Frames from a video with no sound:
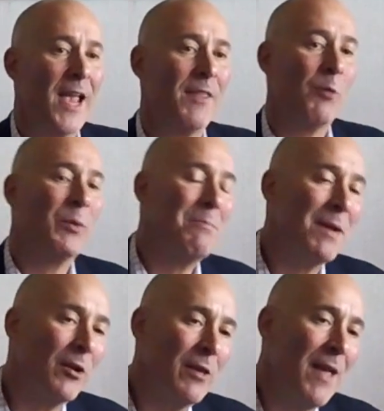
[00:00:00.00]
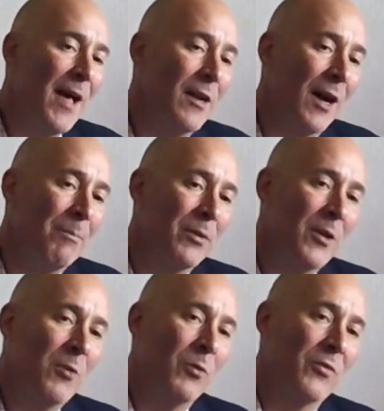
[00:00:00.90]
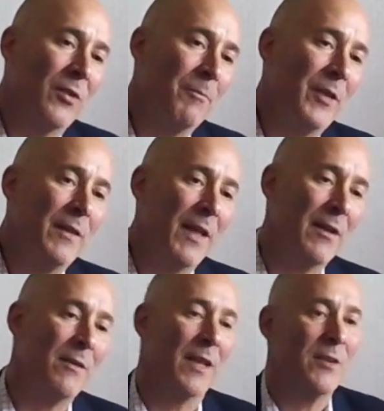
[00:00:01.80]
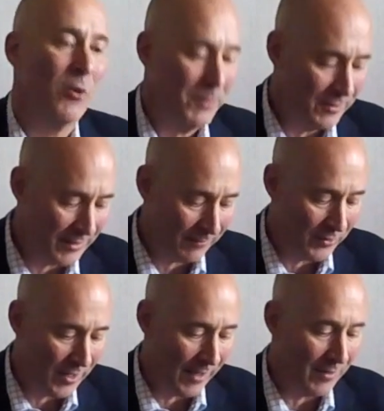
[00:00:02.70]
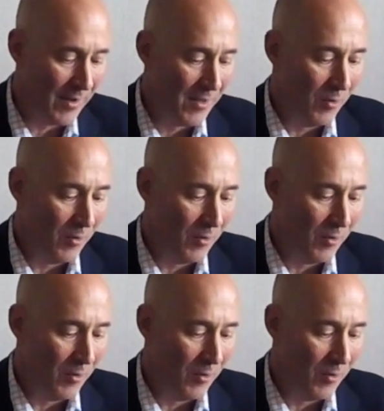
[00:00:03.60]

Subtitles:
And then we marry that up with something that nobody's ever done.